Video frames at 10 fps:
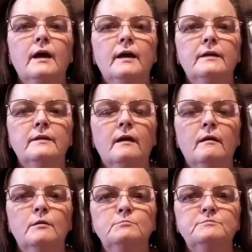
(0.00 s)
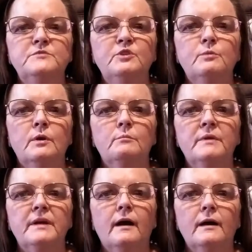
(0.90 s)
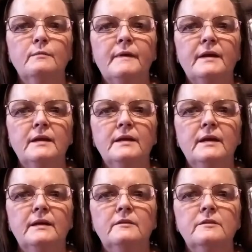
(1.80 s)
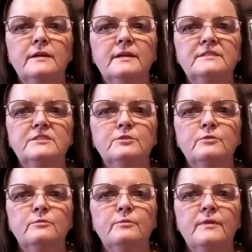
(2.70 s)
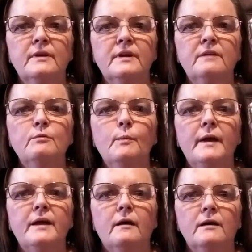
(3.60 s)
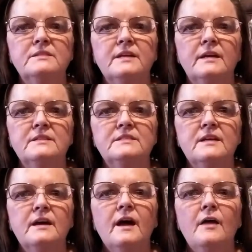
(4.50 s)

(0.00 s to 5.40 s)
and um, you will be automatically entered into the giveaway contest